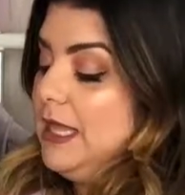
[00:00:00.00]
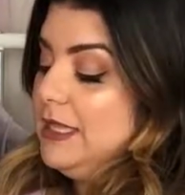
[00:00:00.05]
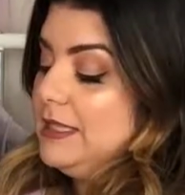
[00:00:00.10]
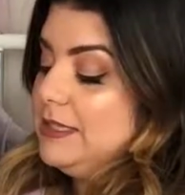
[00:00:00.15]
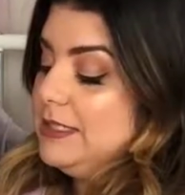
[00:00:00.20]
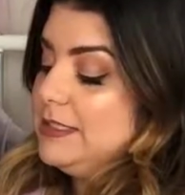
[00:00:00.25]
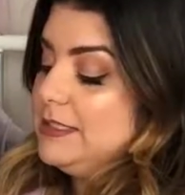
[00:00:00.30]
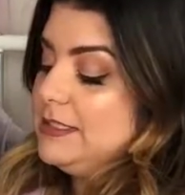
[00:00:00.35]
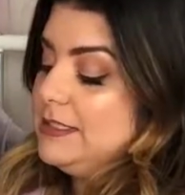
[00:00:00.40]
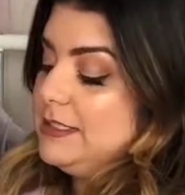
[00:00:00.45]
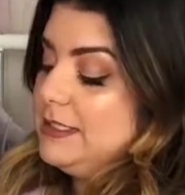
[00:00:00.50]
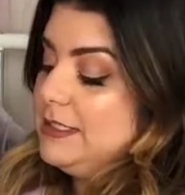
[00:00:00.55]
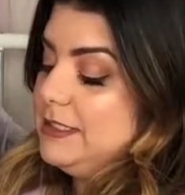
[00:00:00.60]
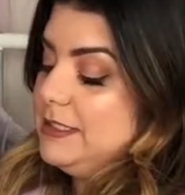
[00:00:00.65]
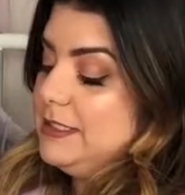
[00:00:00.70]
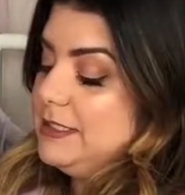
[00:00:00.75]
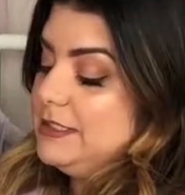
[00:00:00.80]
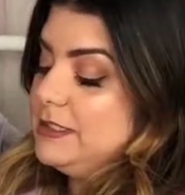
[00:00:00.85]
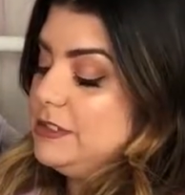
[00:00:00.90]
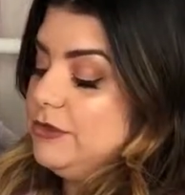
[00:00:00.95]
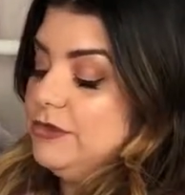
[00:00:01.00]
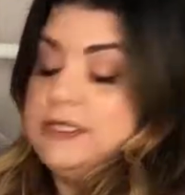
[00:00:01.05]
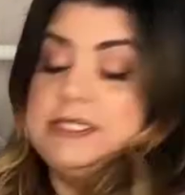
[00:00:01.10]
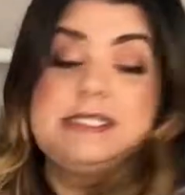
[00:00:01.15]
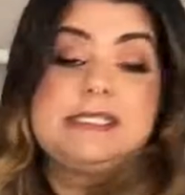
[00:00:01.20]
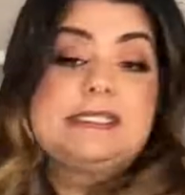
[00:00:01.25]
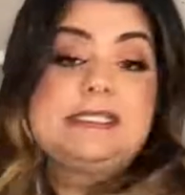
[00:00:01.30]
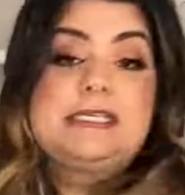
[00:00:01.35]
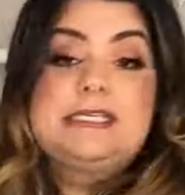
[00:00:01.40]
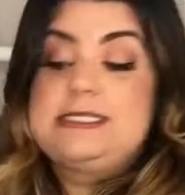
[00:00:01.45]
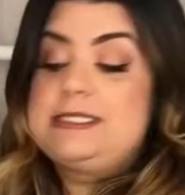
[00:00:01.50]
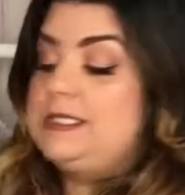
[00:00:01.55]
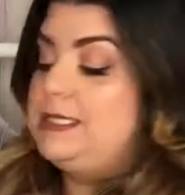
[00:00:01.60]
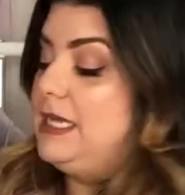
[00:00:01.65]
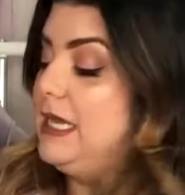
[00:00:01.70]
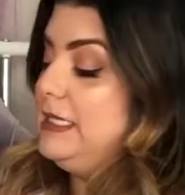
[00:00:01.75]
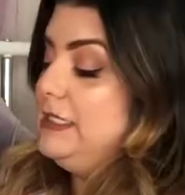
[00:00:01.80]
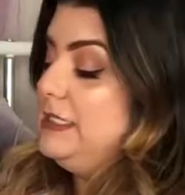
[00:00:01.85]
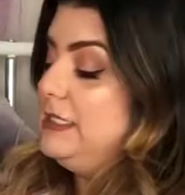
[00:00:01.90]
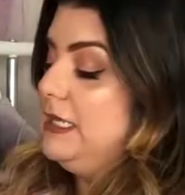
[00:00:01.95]
This is
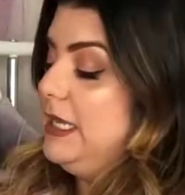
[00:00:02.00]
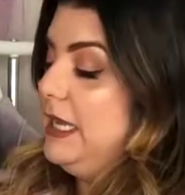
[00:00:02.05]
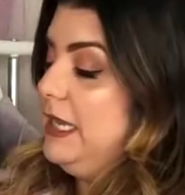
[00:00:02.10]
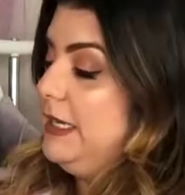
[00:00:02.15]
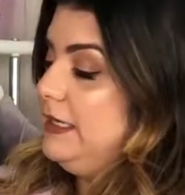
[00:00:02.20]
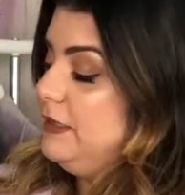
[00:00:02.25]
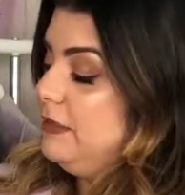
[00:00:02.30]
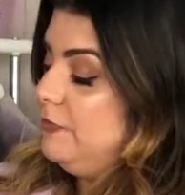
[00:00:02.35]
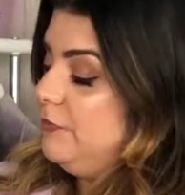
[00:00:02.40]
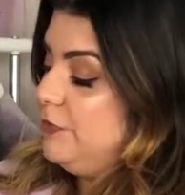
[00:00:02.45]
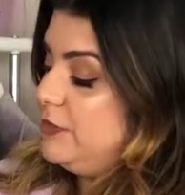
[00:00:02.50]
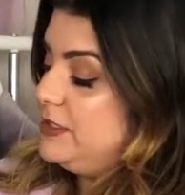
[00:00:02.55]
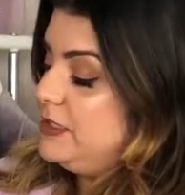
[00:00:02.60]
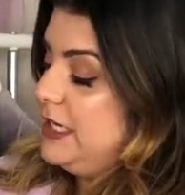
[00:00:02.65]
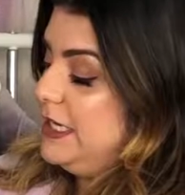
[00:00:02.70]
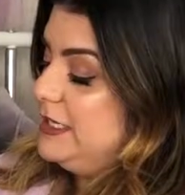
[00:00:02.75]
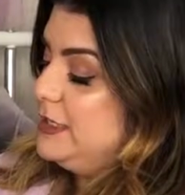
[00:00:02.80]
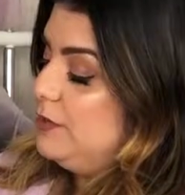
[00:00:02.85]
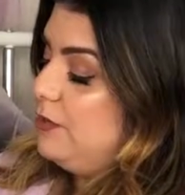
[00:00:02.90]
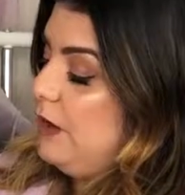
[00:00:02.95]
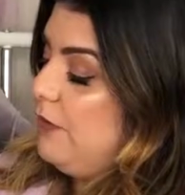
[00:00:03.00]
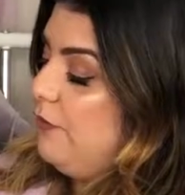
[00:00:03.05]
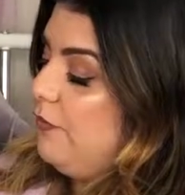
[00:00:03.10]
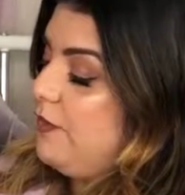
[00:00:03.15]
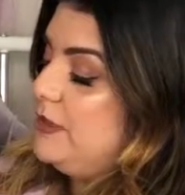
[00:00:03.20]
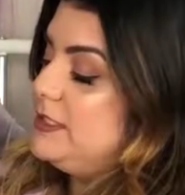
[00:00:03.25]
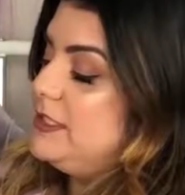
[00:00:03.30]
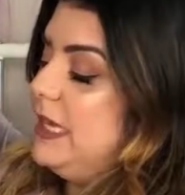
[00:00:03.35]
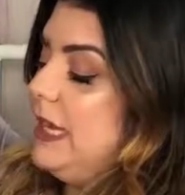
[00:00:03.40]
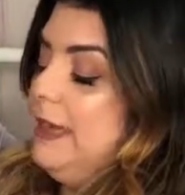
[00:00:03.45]
$36.99, and for size reference,